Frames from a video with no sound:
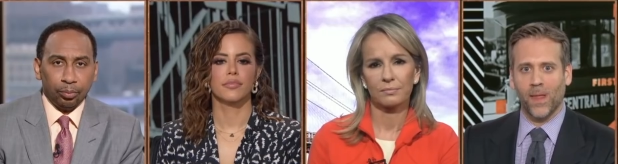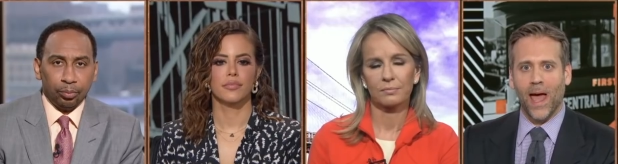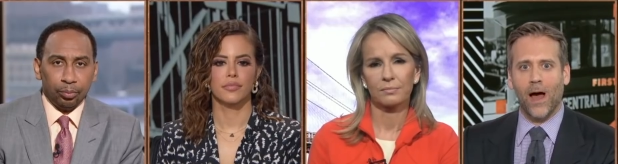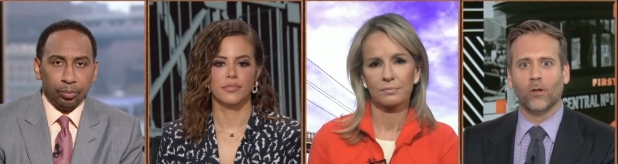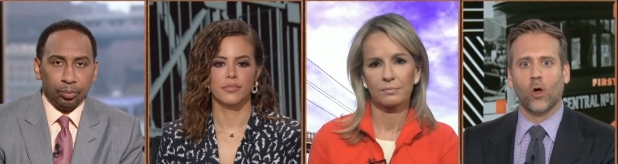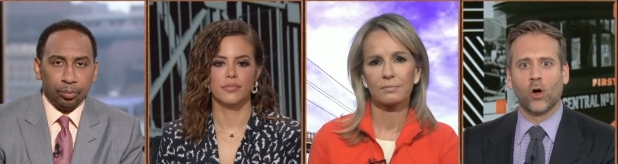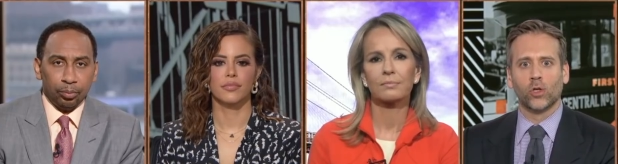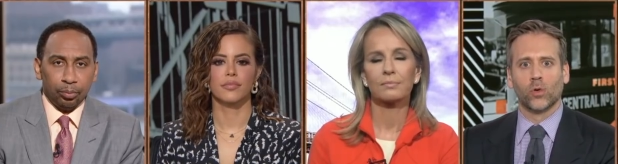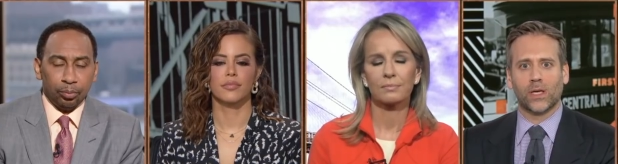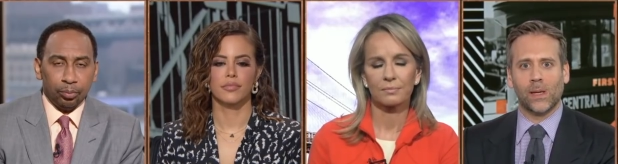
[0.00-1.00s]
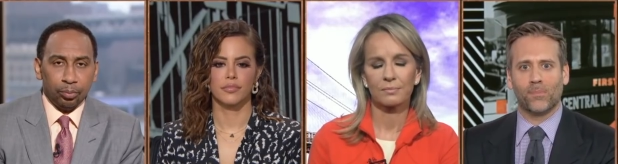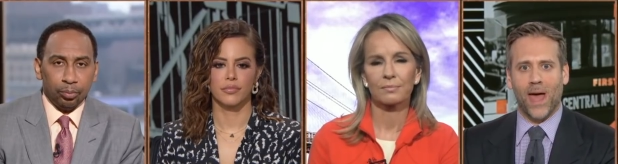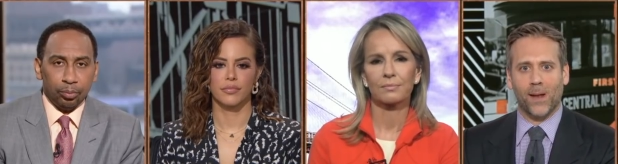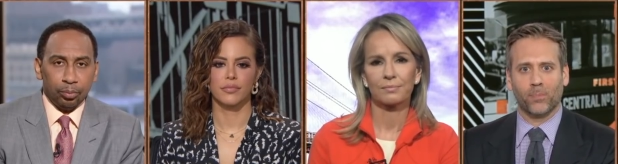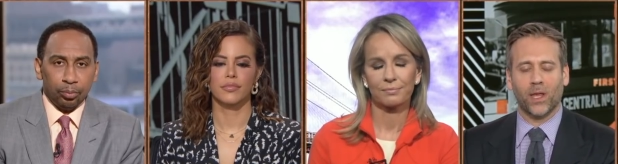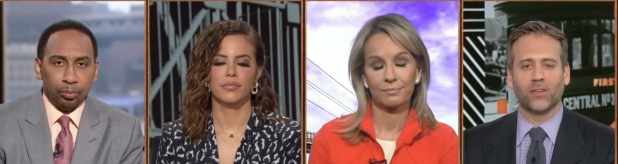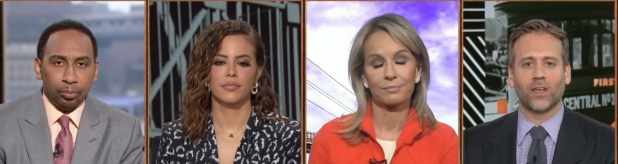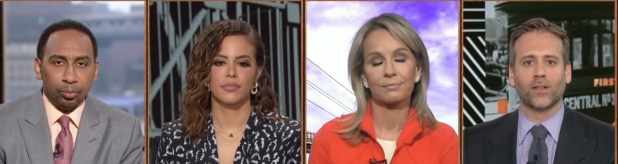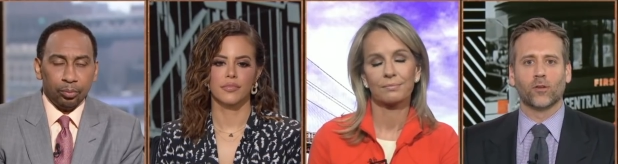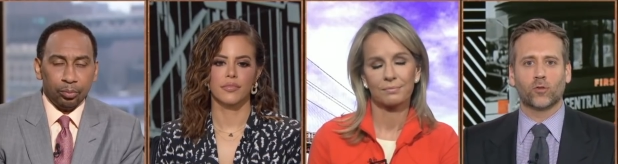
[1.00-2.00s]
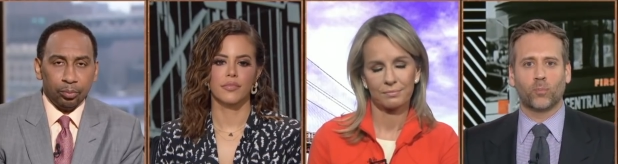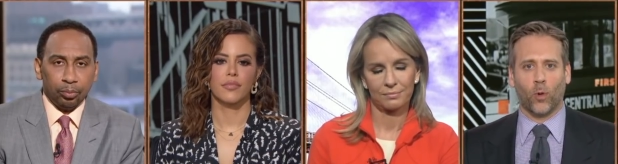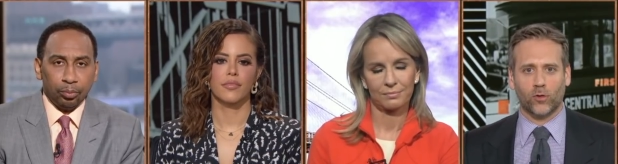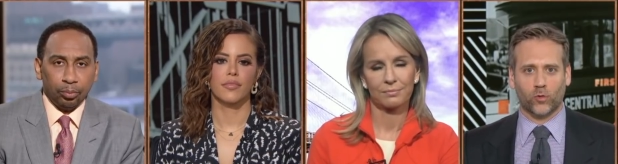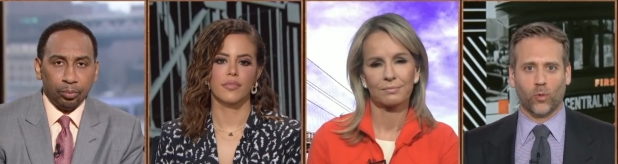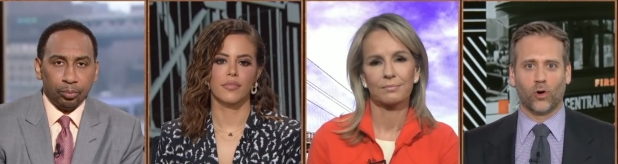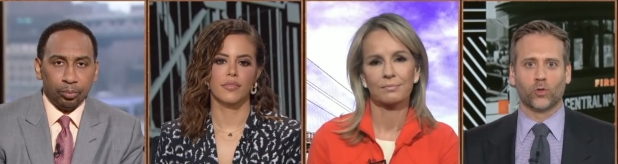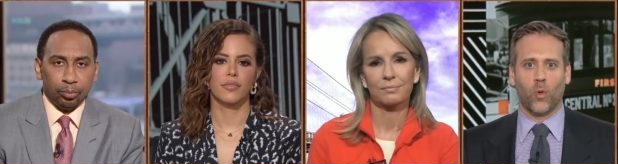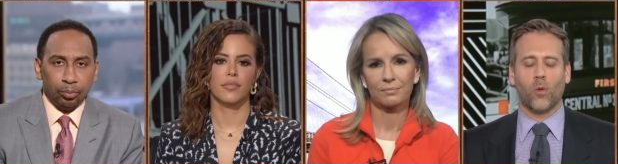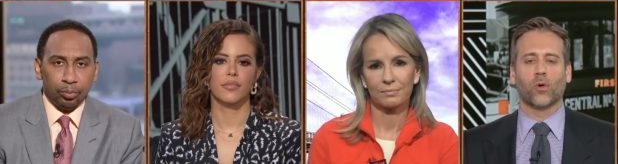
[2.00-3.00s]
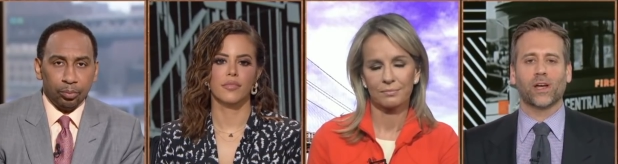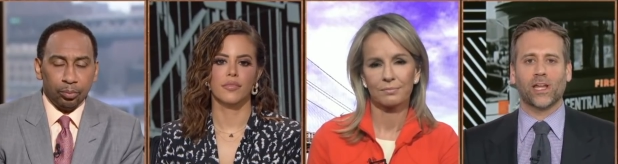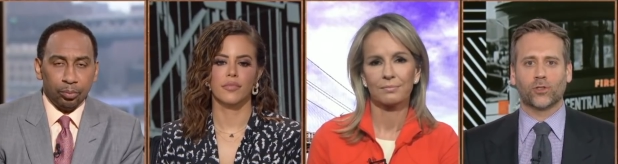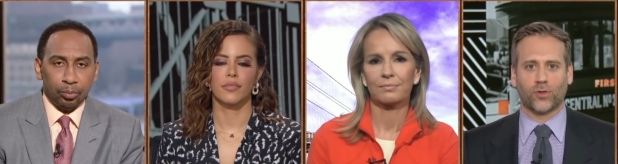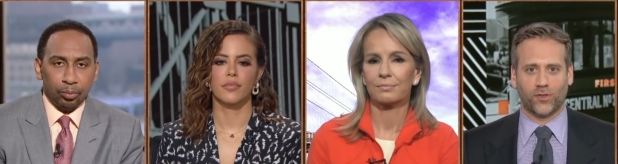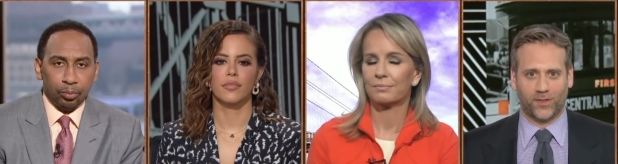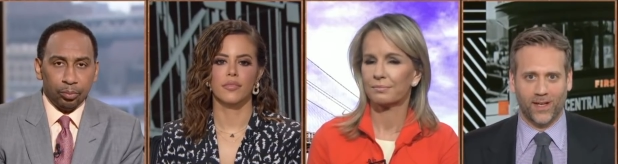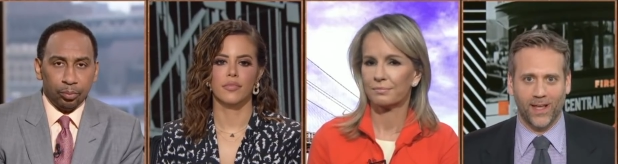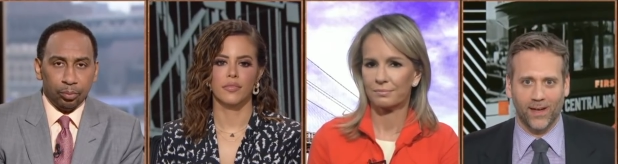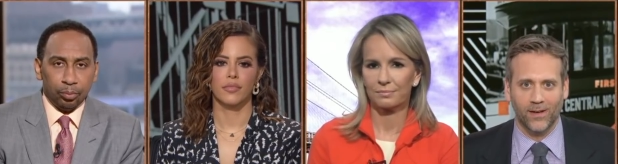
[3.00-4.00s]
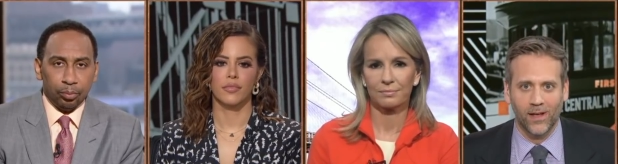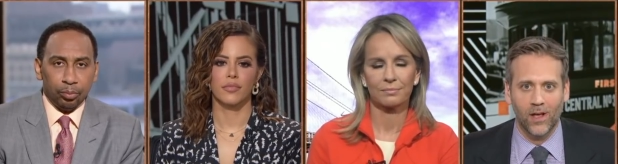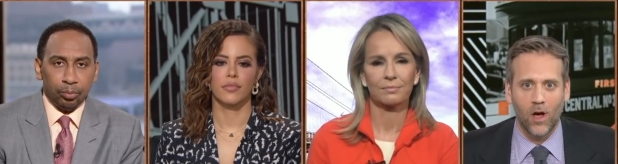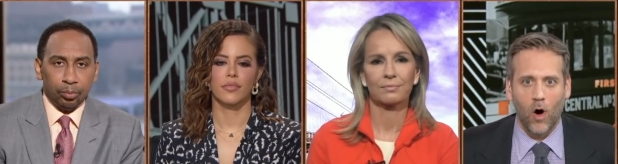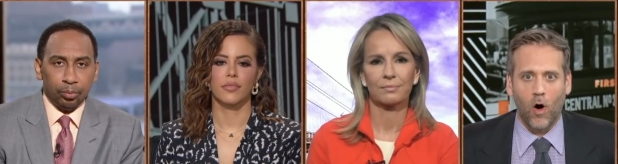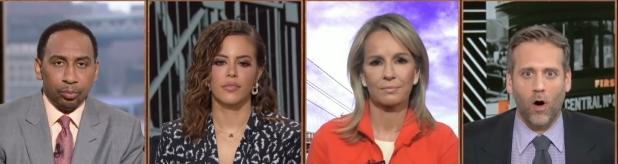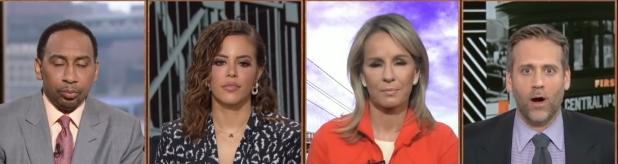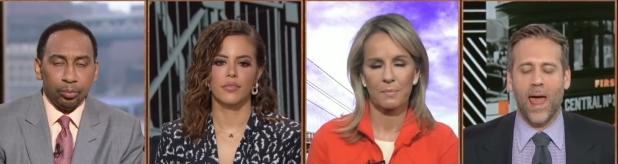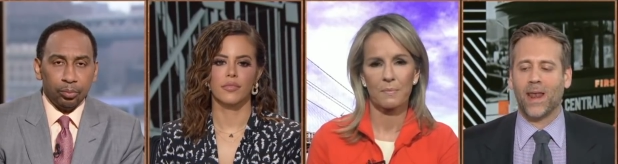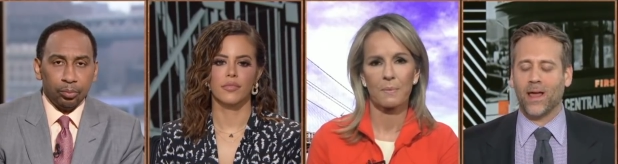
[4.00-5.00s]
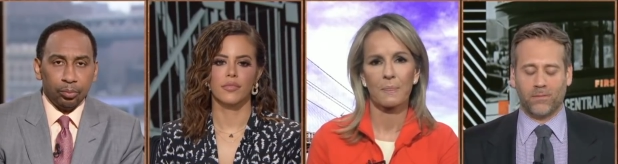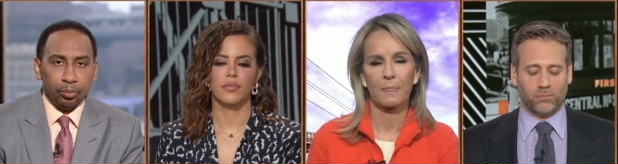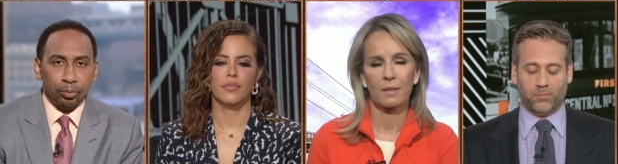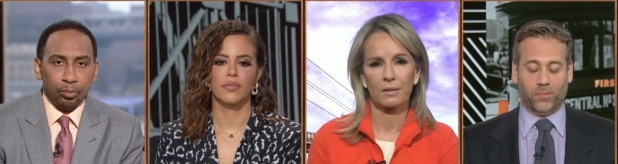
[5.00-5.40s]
Speaker 1: How long you keep that in place. And in the sports world, what we're interested in are, and I, it,